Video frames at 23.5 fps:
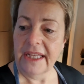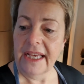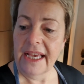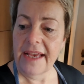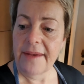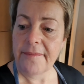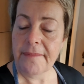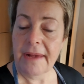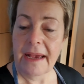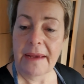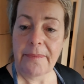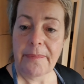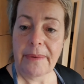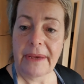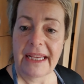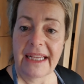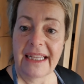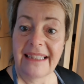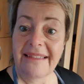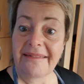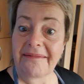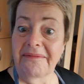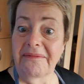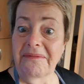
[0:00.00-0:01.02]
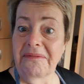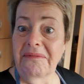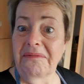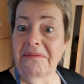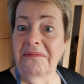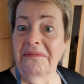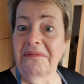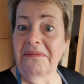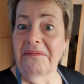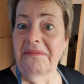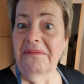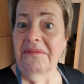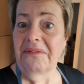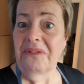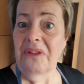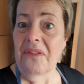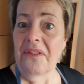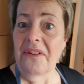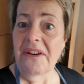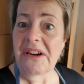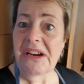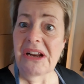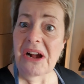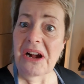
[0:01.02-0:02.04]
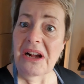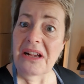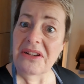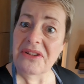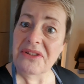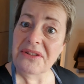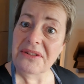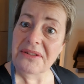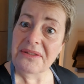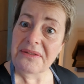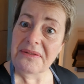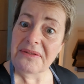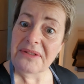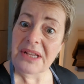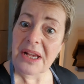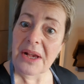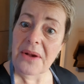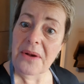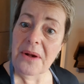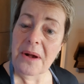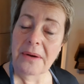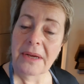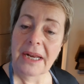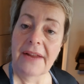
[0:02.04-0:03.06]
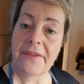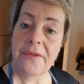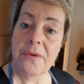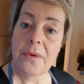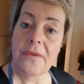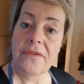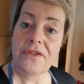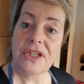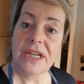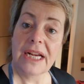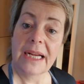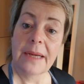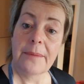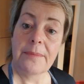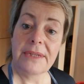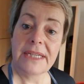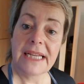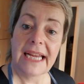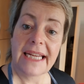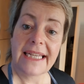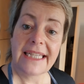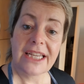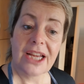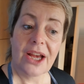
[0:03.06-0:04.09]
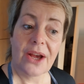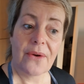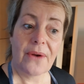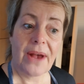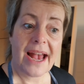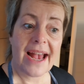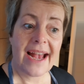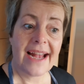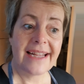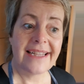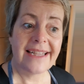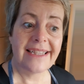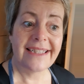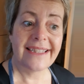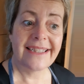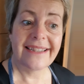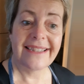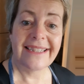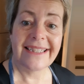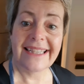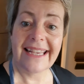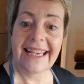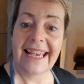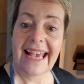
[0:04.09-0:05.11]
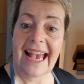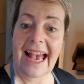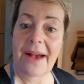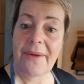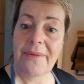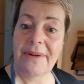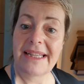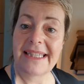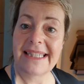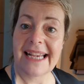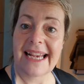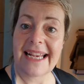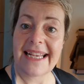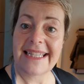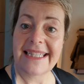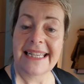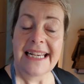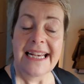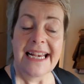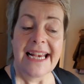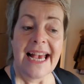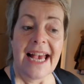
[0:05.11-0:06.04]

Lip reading: It may be not very nice. So I'm gonna have it with jacket potato and see how it tastes.